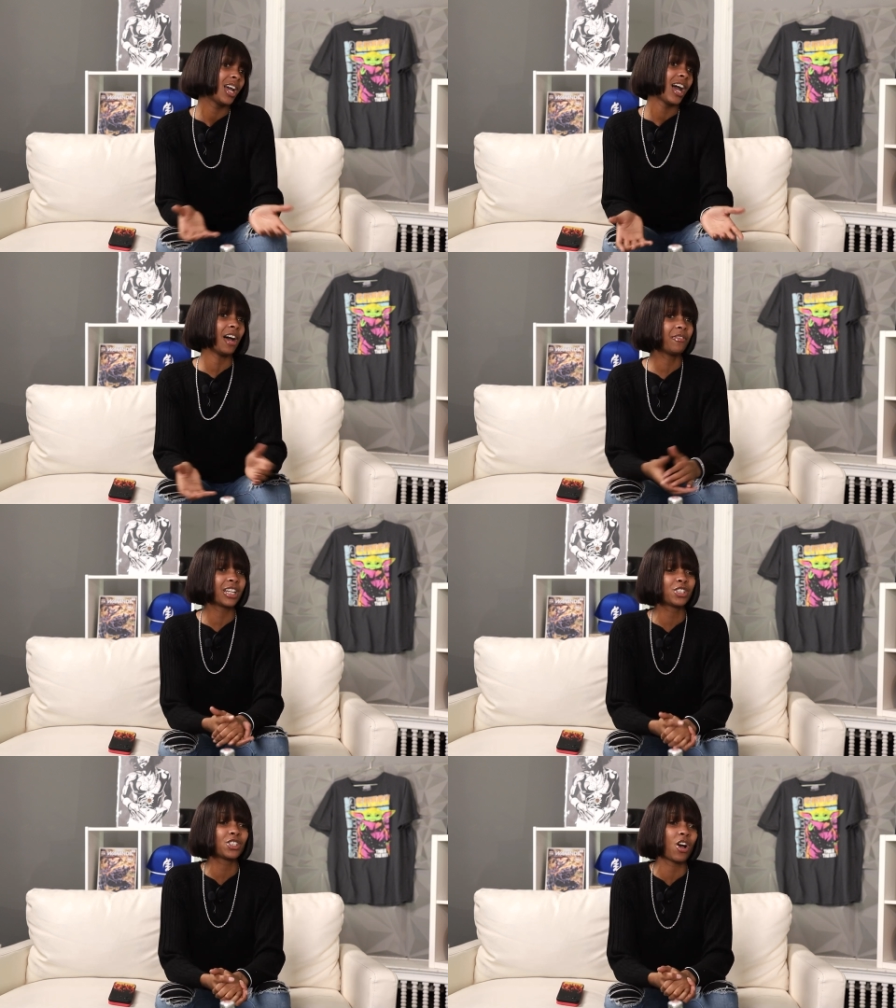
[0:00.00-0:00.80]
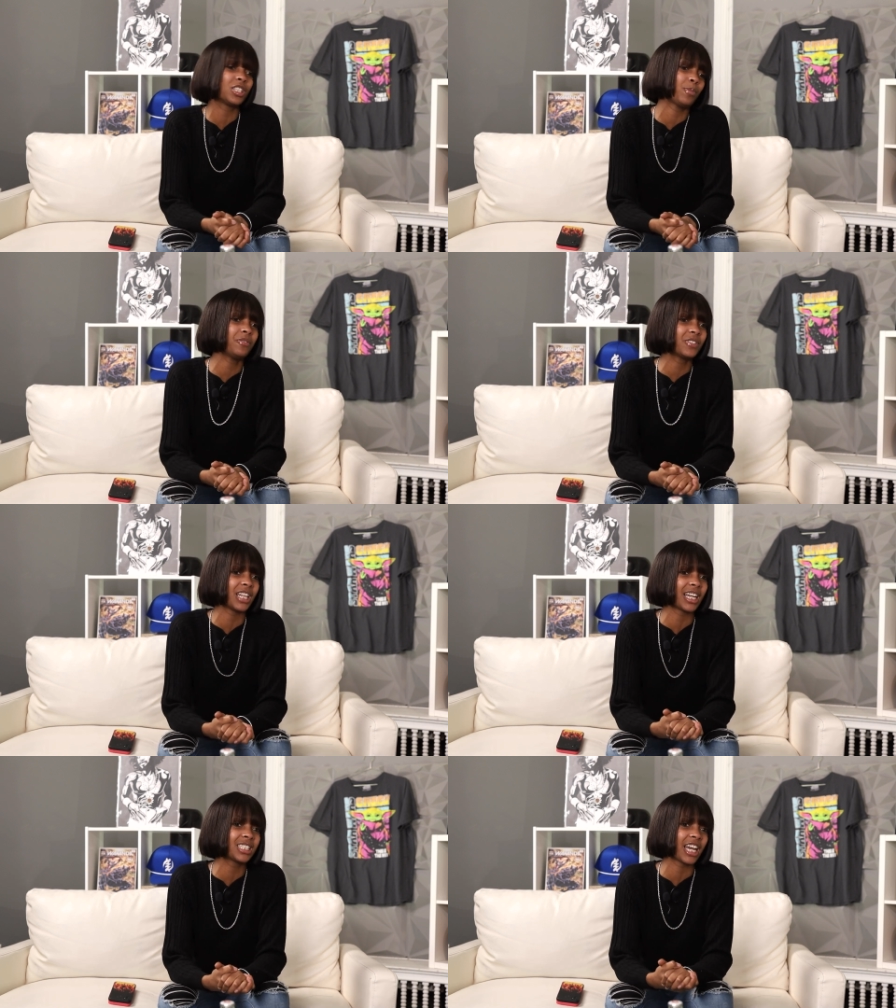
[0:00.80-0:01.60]
I feel like this song is perfect.
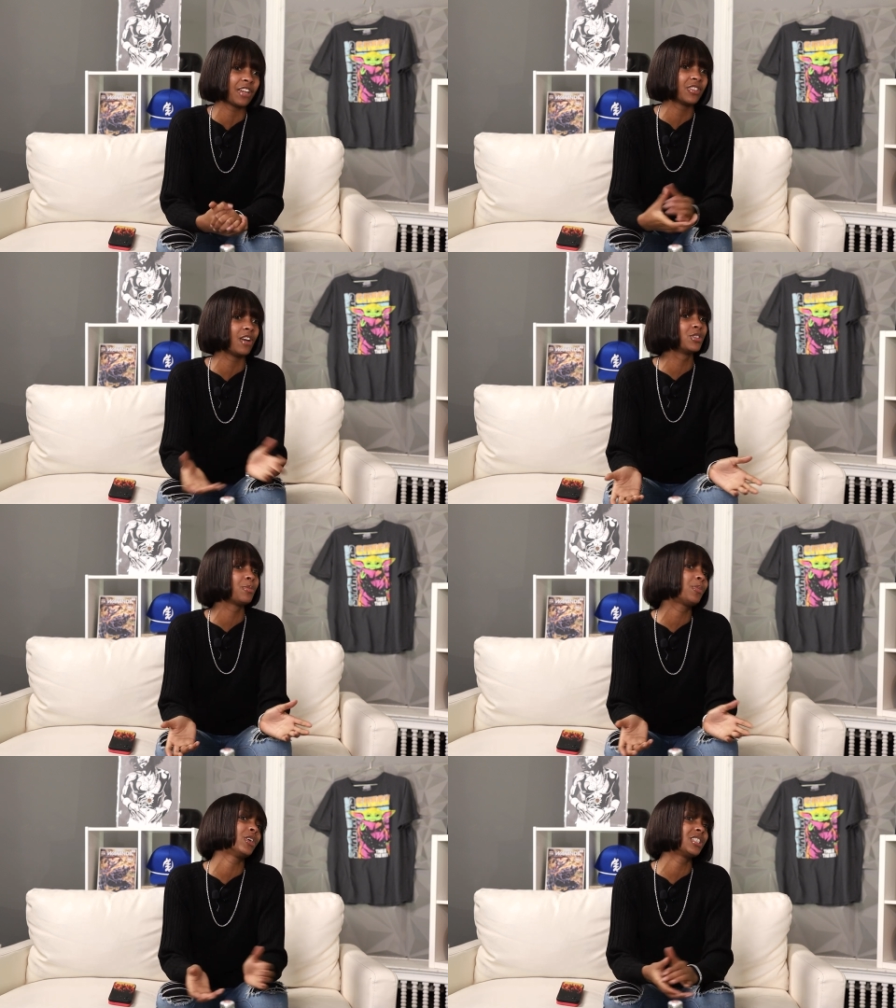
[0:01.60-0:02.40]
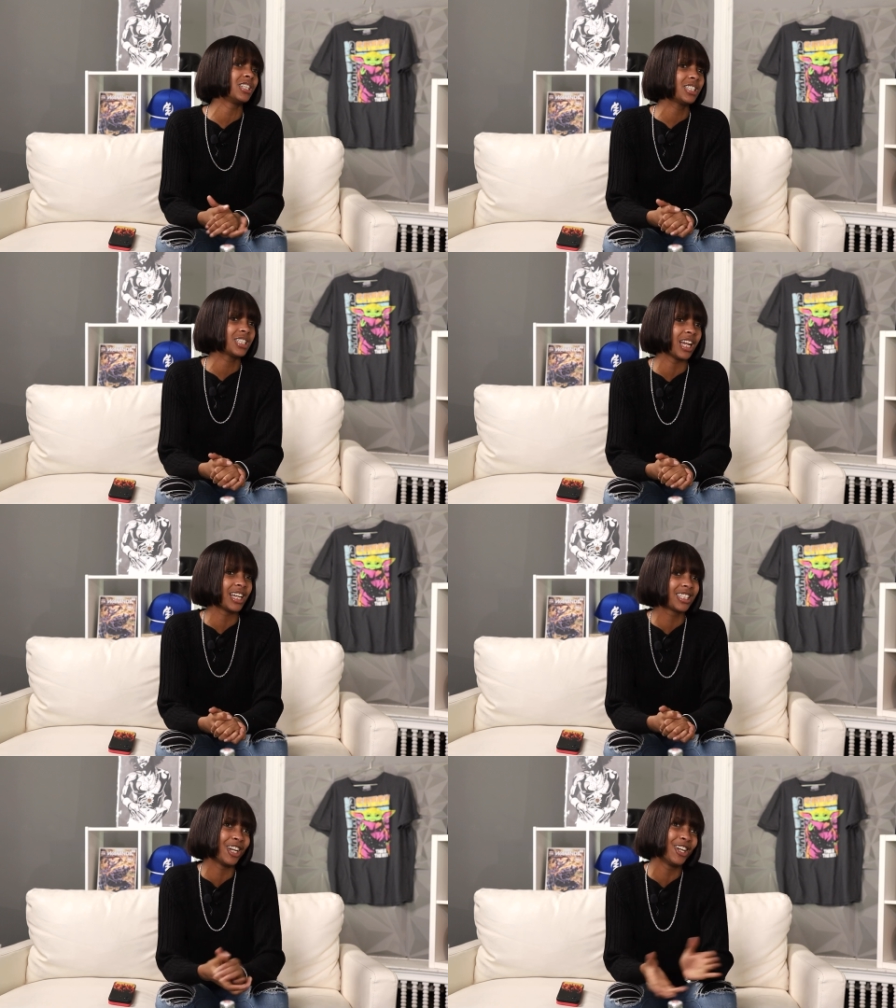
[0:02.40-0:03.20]
Like, it's like if love was a person.
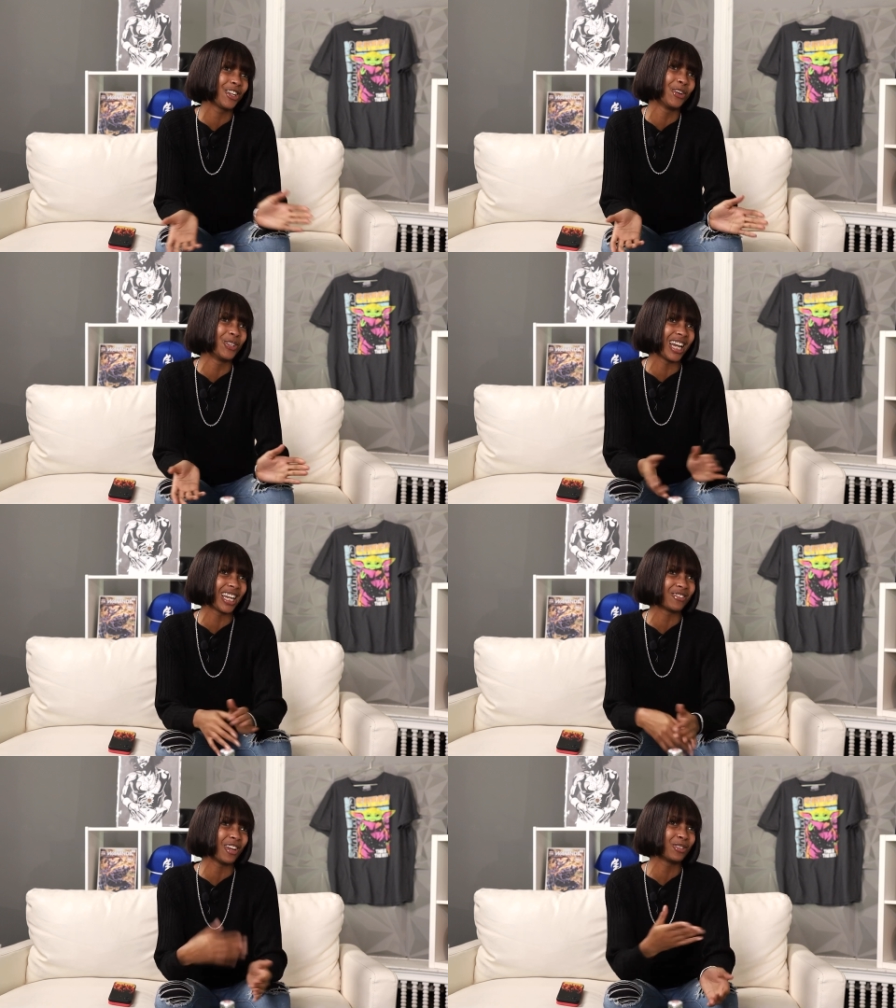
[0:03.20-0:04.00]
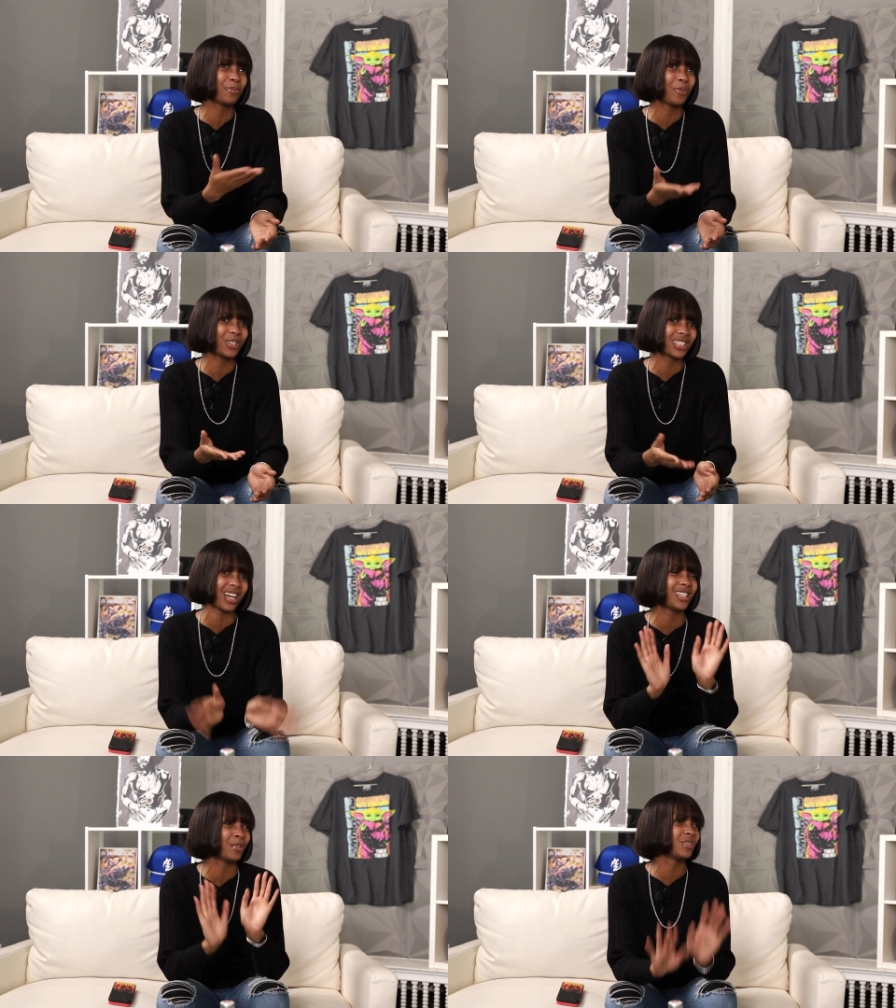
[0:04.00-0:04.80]
Like, the hook go like, if love was a person,
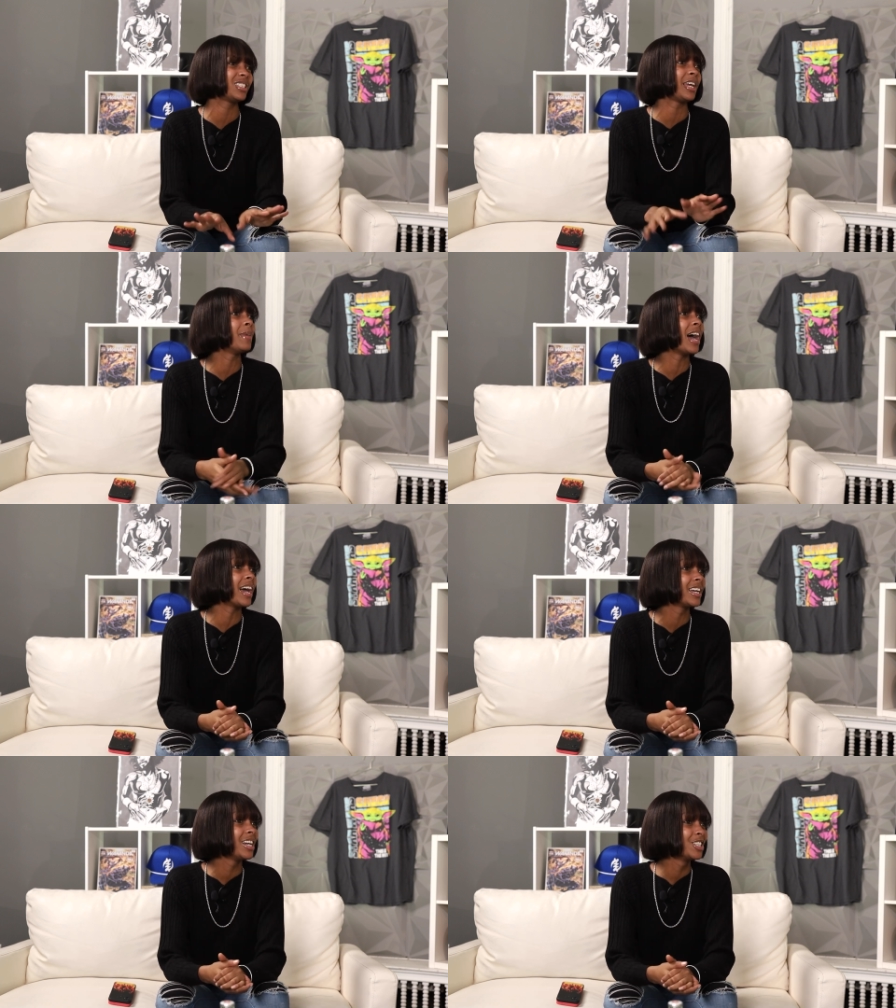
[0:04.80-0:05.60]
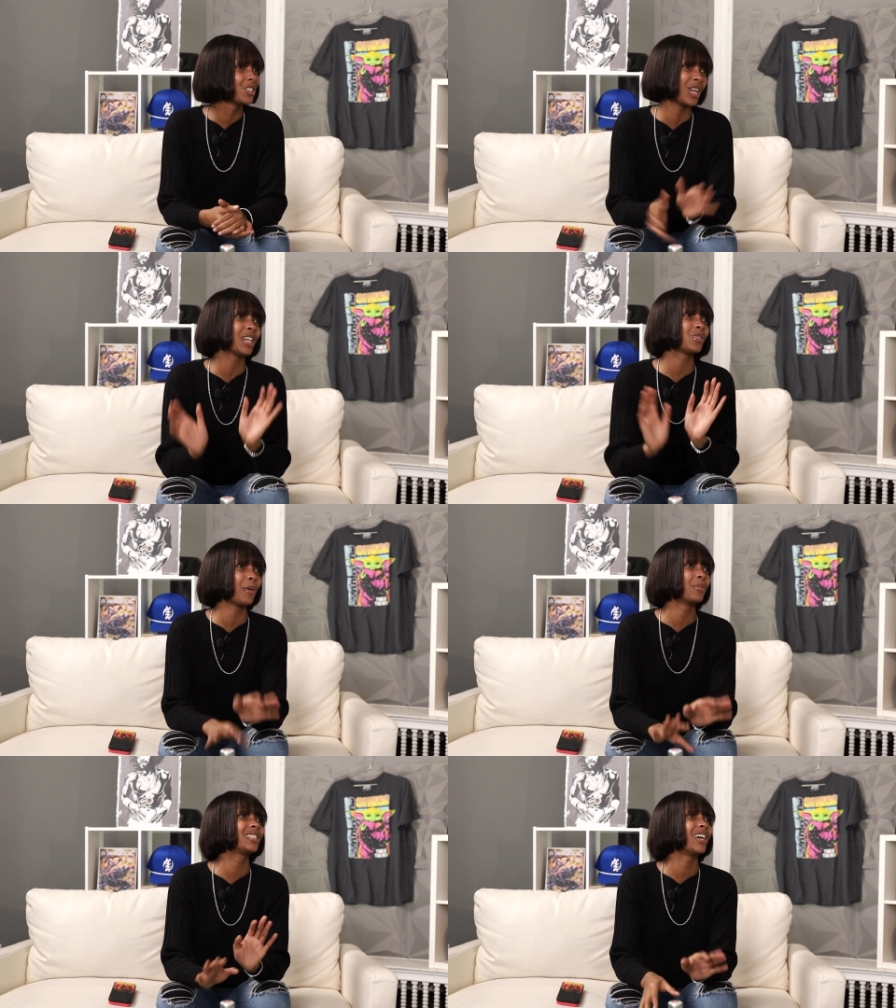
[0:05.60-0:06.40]
I'd tell them to stay back. So that's what I
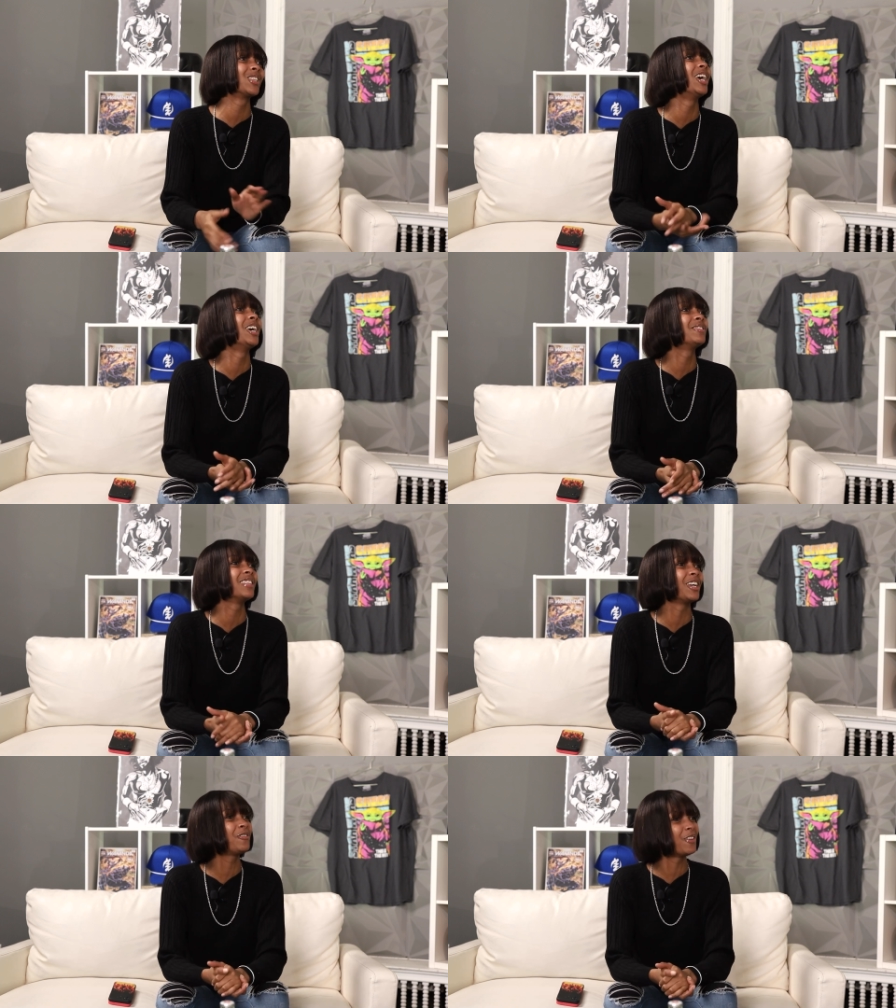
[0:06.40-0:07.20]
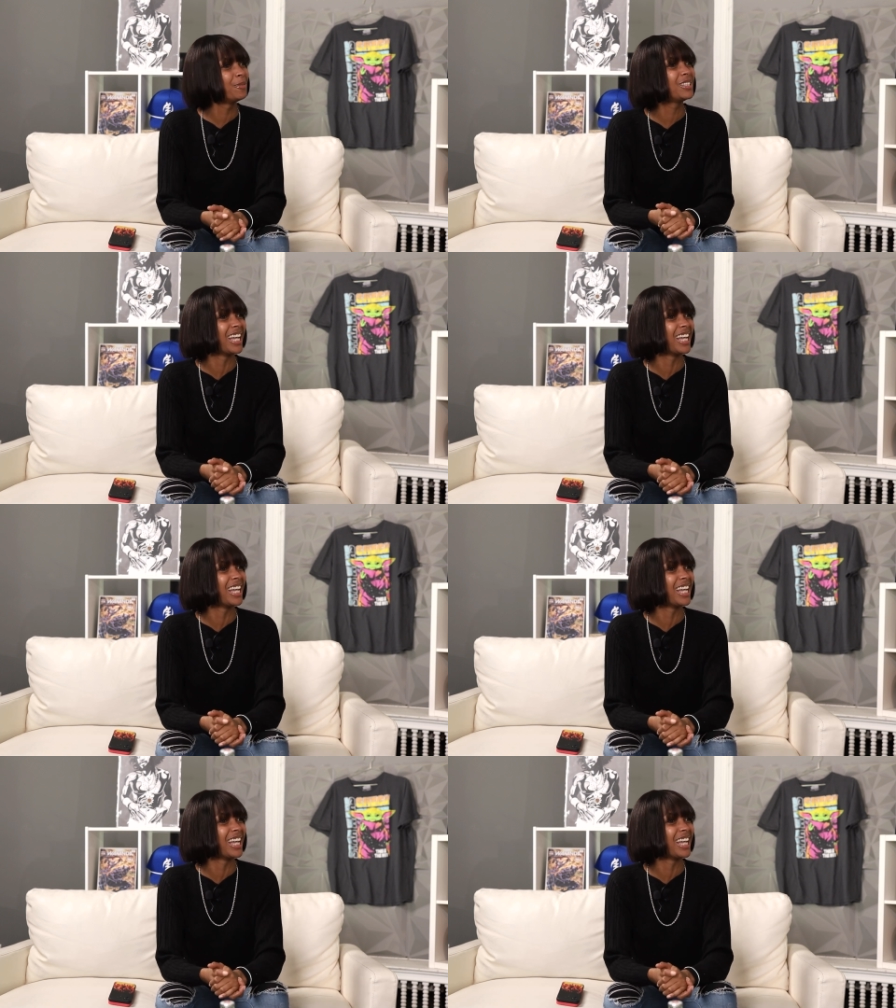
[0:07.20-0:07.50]
would tell love. Like, you feel me?